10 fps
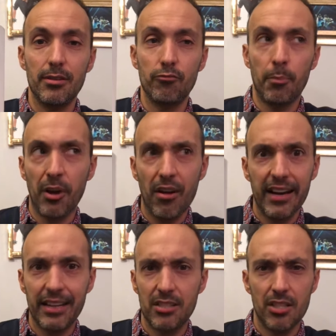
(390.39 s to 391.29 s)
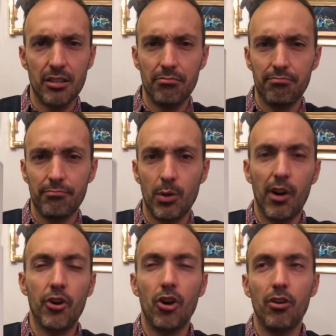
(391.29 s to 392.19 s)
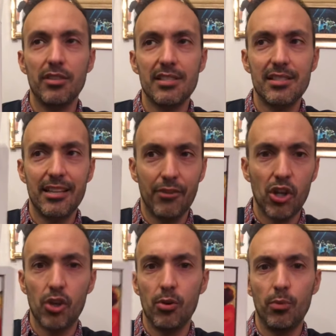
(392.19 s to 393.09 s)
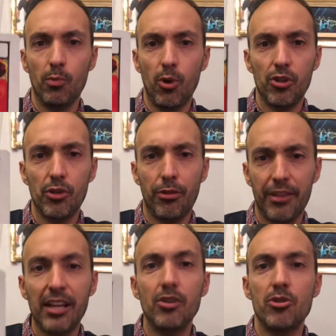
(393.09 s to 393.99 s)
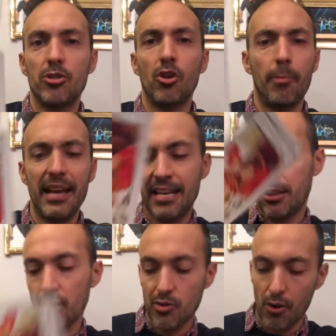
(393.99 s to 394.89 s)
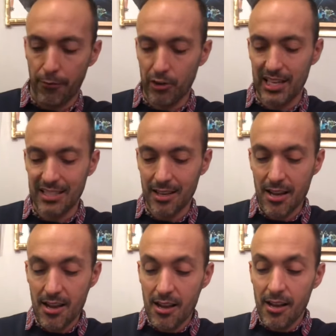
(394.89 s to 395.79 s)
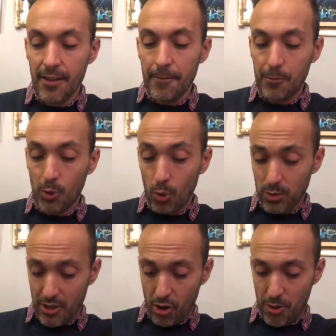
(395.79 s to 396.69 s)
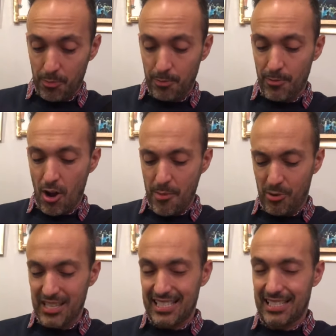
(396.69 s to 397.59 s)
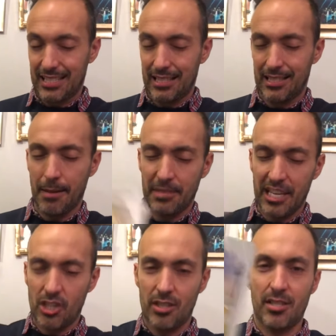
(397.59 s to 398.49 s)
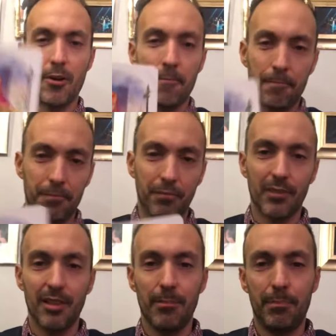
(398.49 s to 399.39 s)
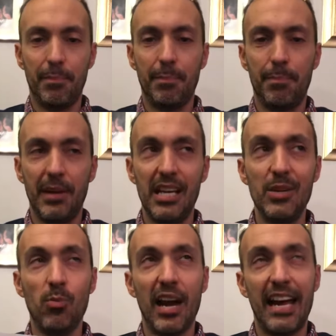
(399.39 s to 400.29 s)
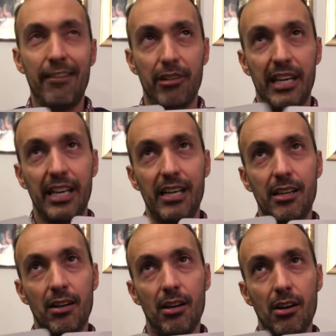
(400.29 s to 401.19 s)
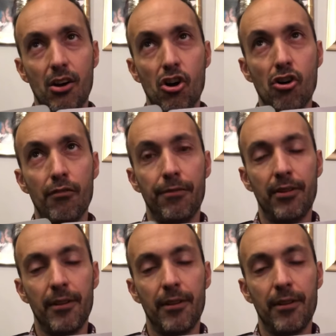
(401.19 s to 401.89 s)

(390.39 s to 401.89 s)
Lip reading: replying to you, who are not giving you what you think you should, not making those offerings. You also got the High Priestess and Temptation. So be wary of.